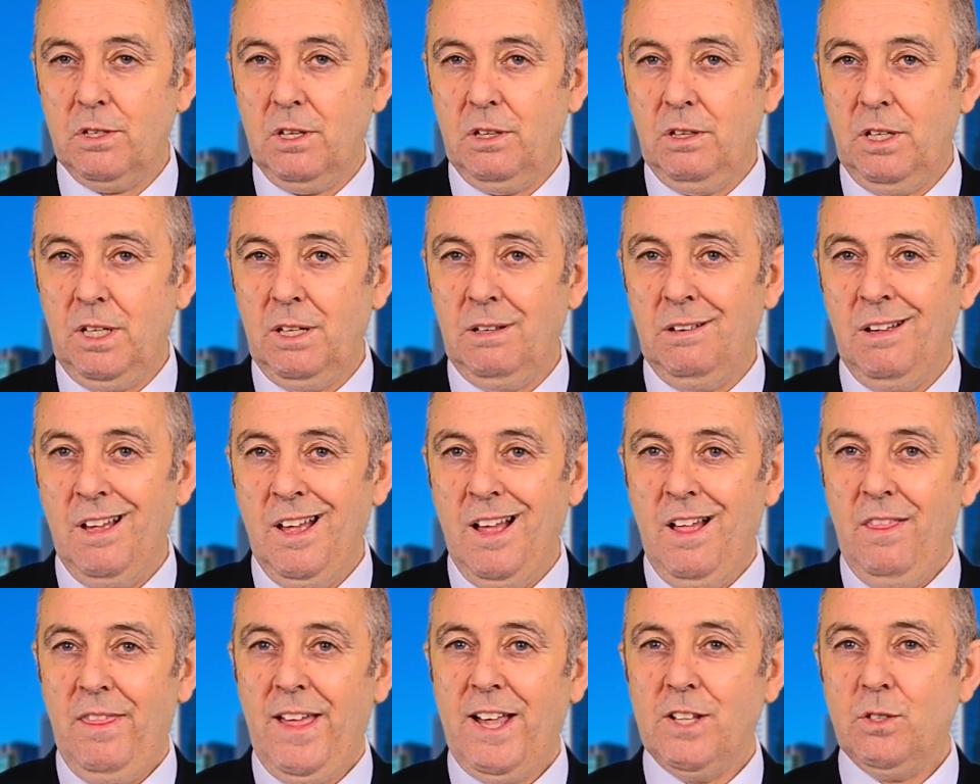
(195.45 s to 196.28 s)
I think
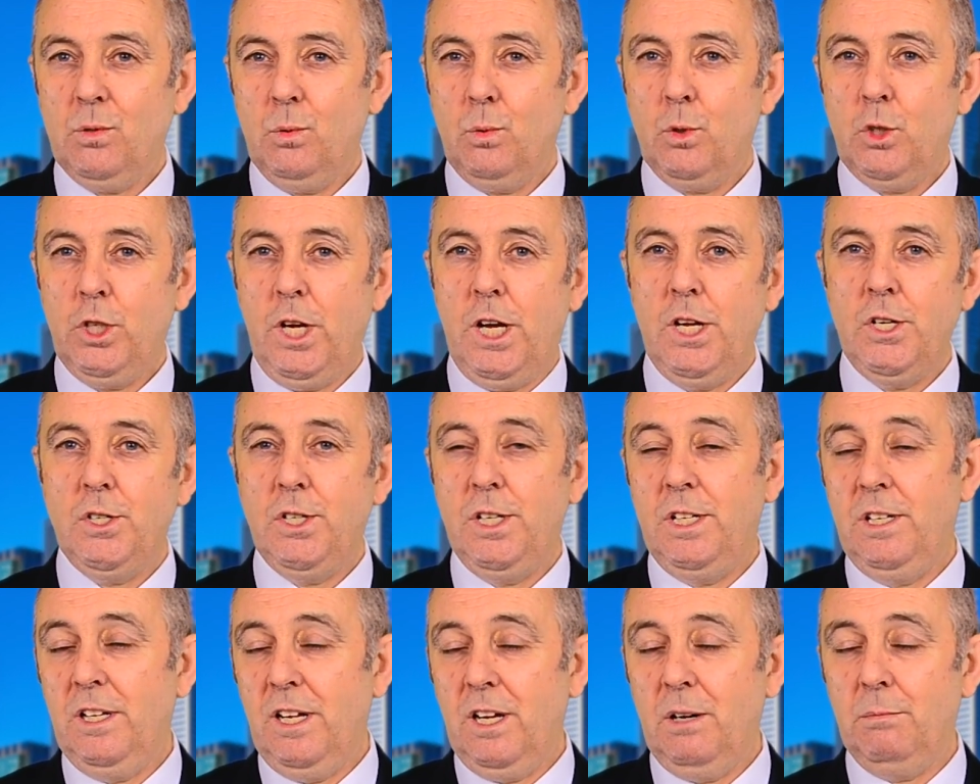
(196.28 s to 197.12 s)
that's all
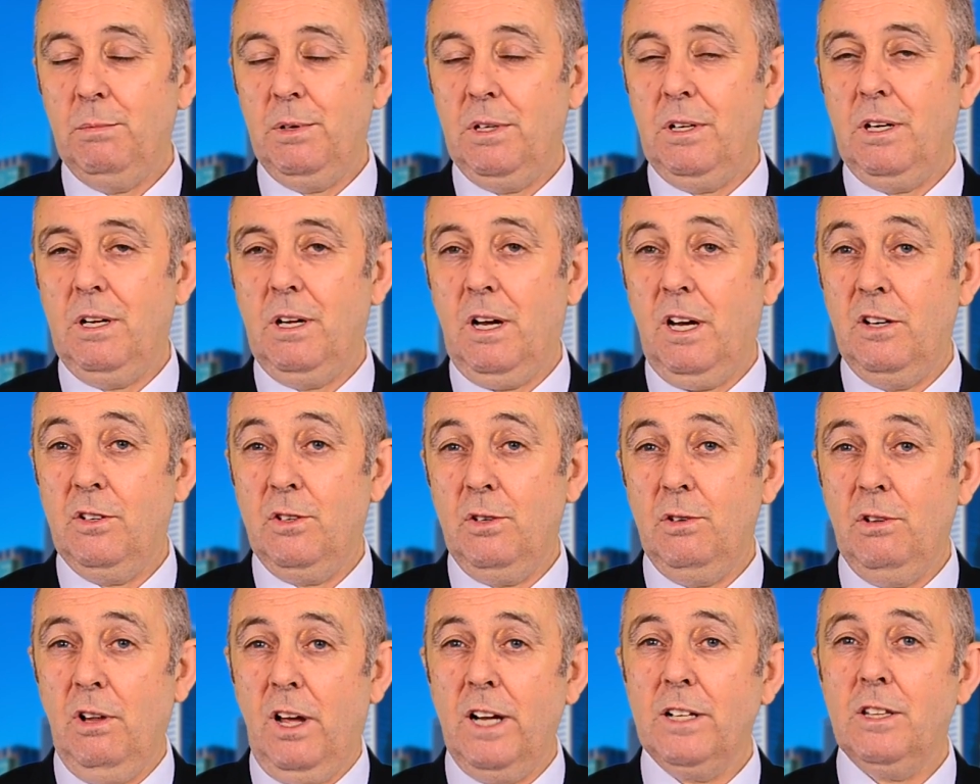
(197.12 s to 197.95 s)
changing now, but I
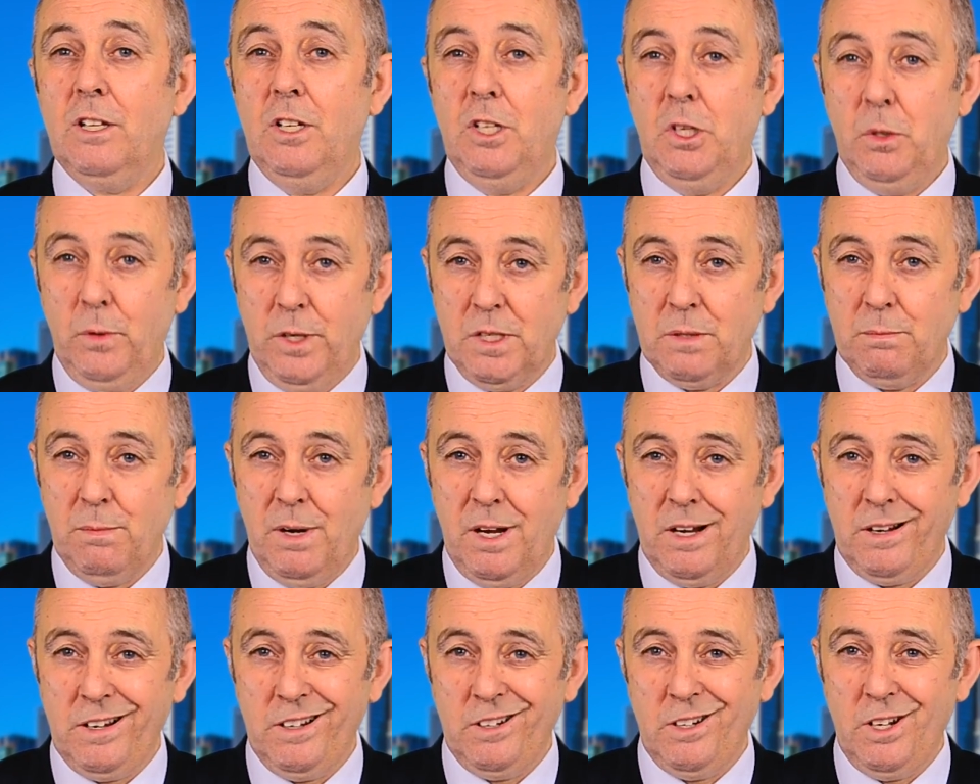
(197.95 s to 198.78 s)
do like the US
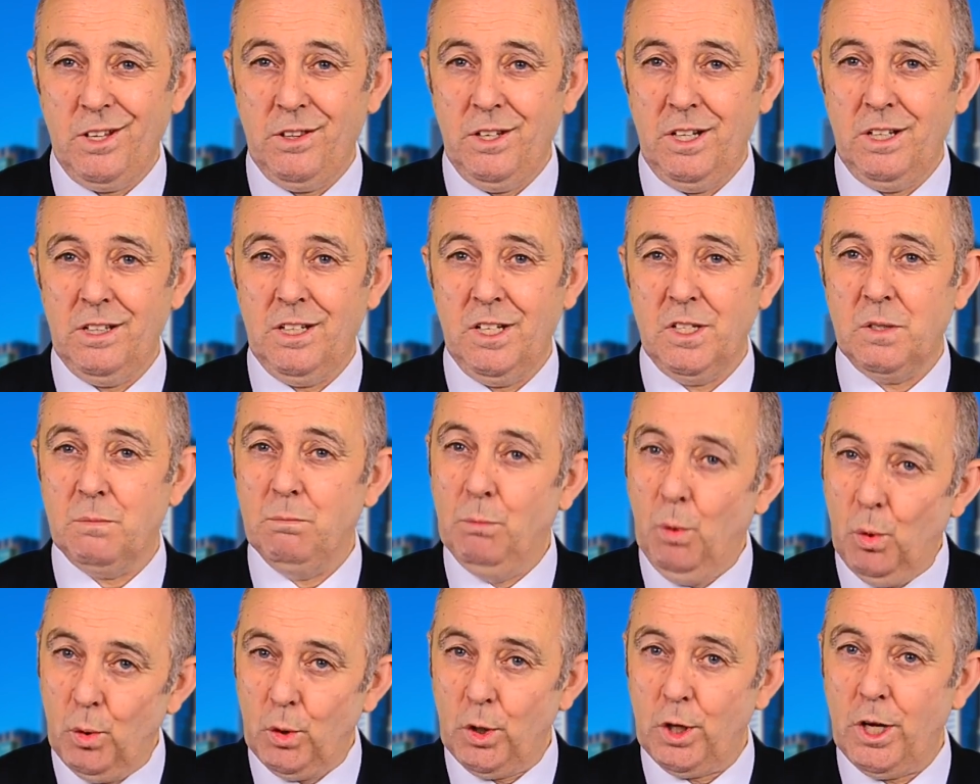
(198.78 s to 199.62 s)
market, and I think there's
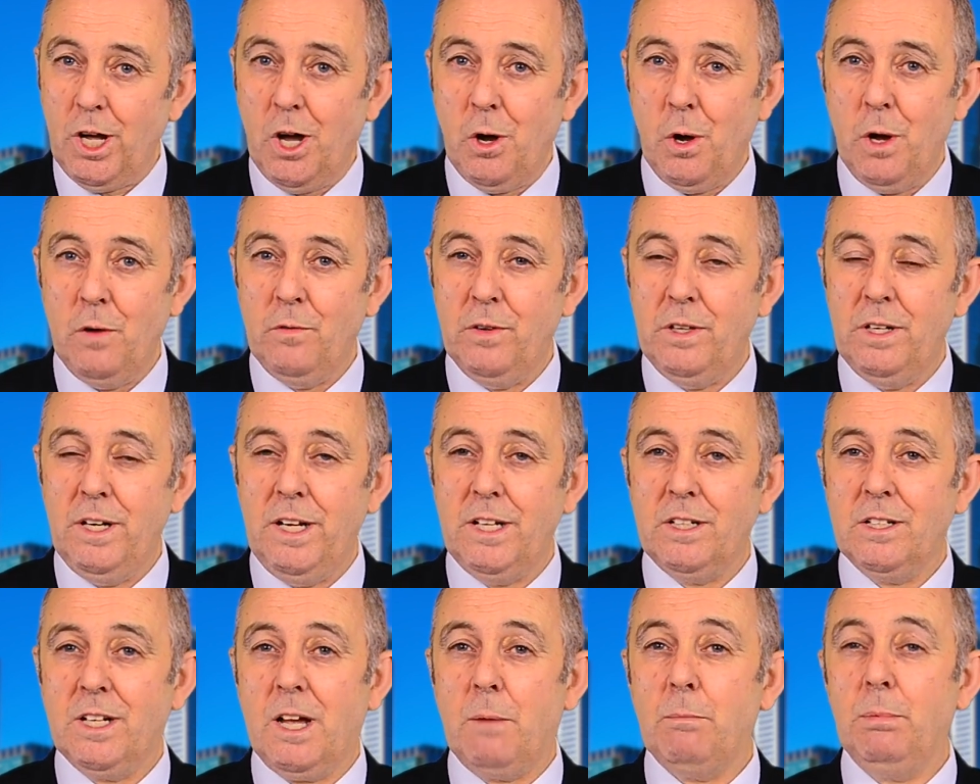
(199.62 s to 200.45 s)
more to go over the
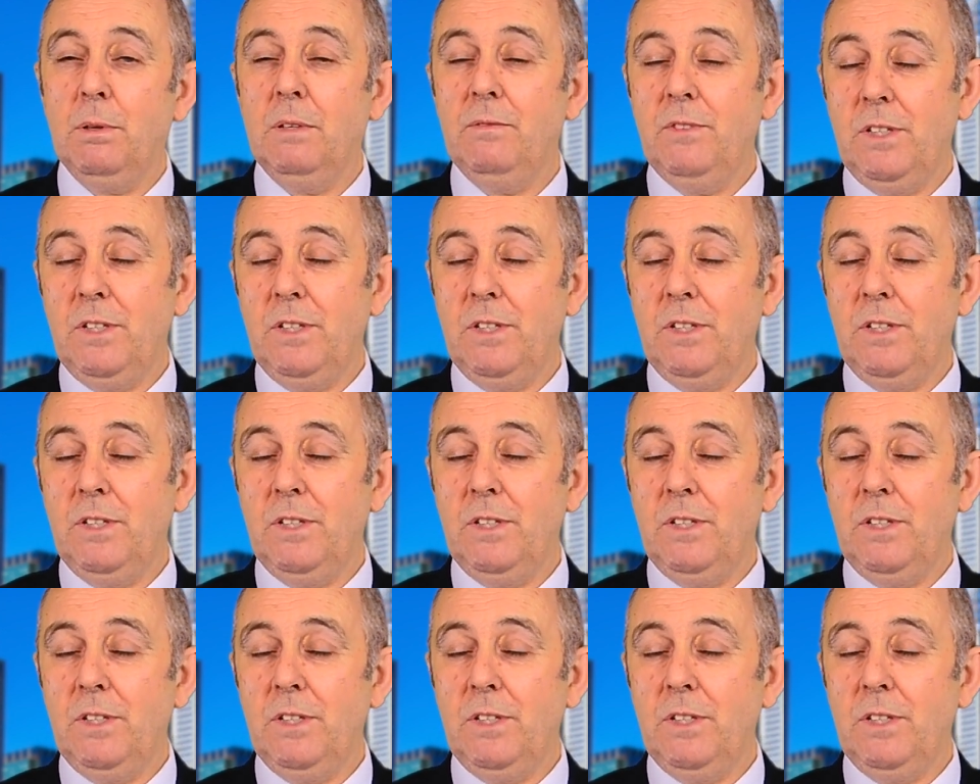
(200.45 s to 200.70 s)
next couple of